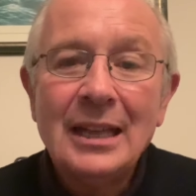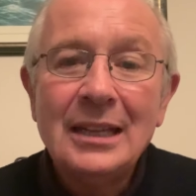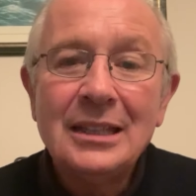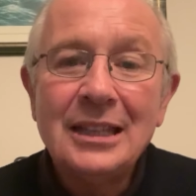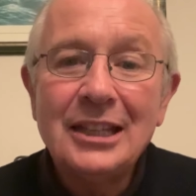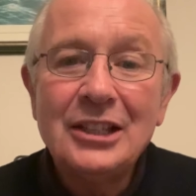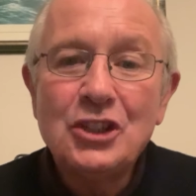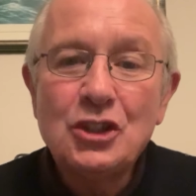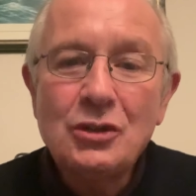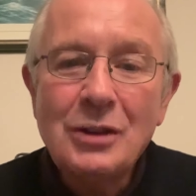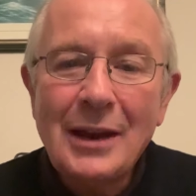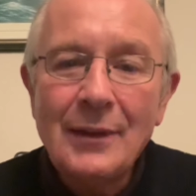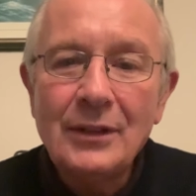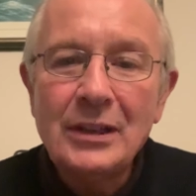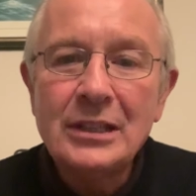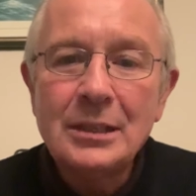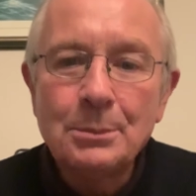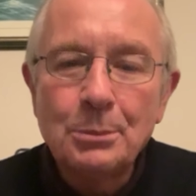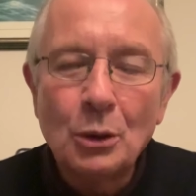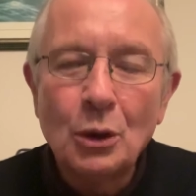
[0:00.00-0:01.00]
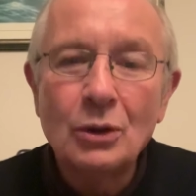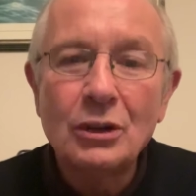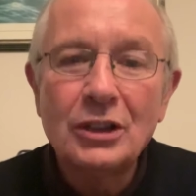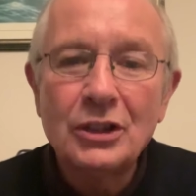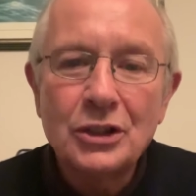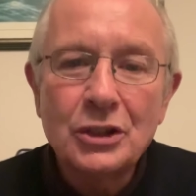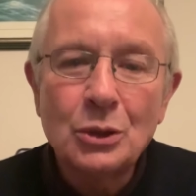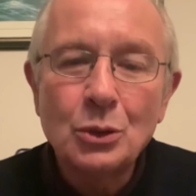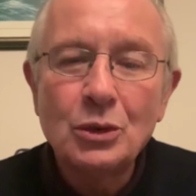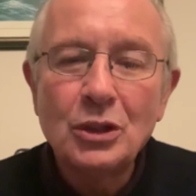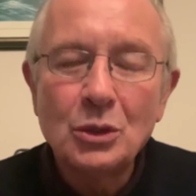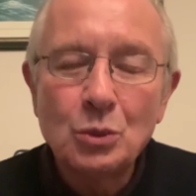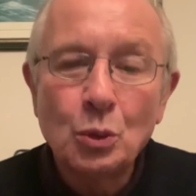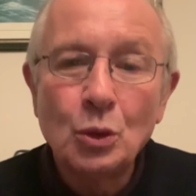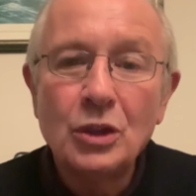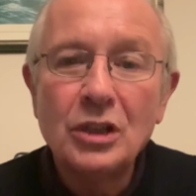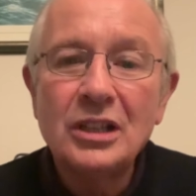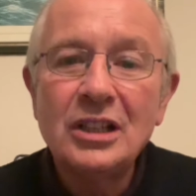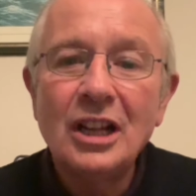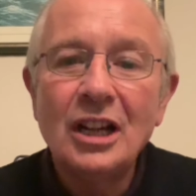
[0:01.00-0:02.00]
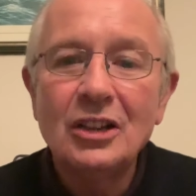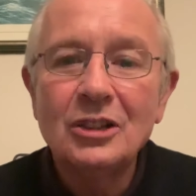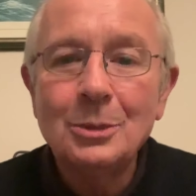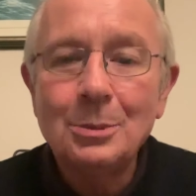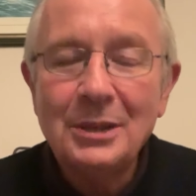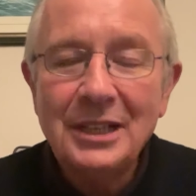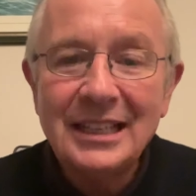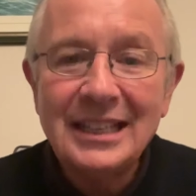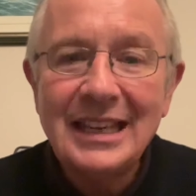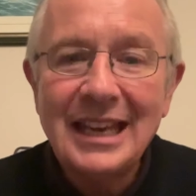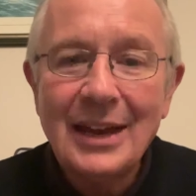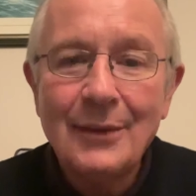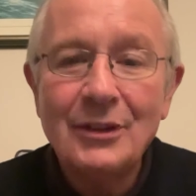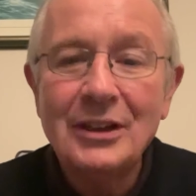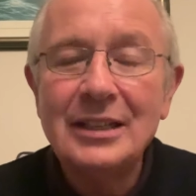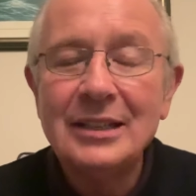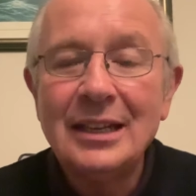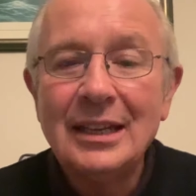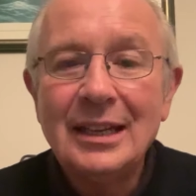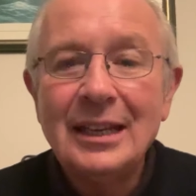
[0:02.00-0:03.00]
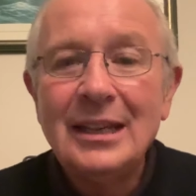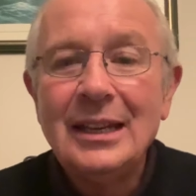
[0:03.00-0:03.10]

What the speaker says: They travelled to Borough on Sunday at 1 o'clock to play Cavan.